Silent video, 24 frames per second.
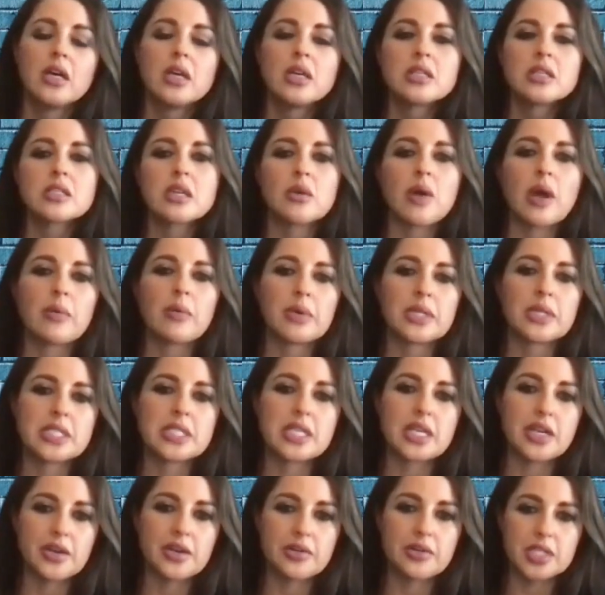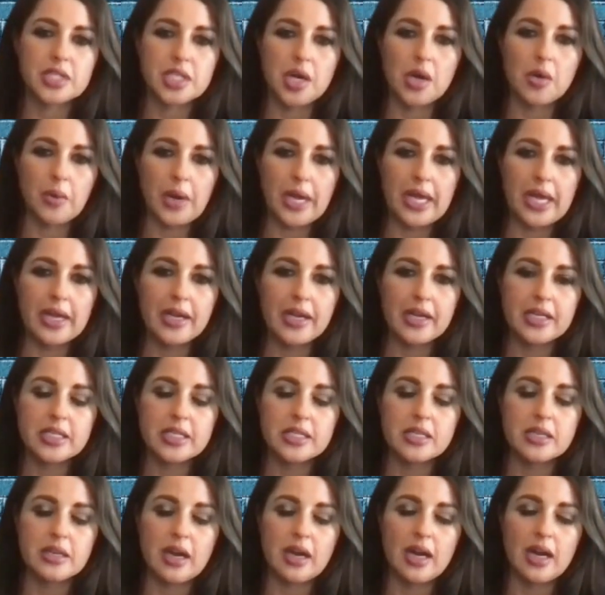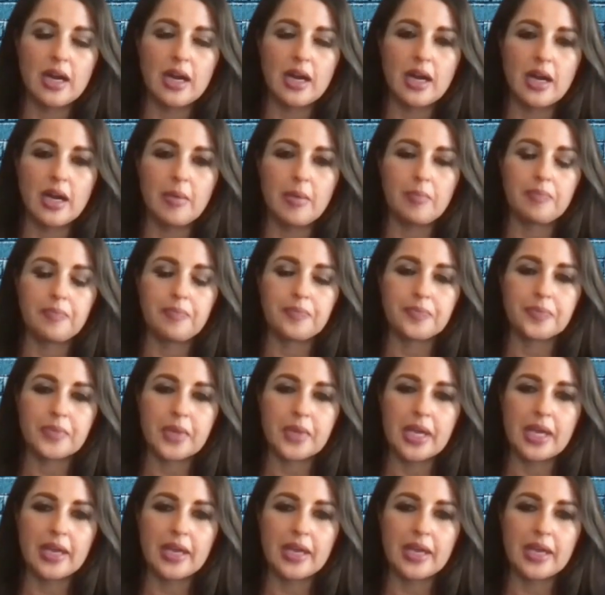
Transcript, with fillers: So I went to Ingersoll Rand um, mm.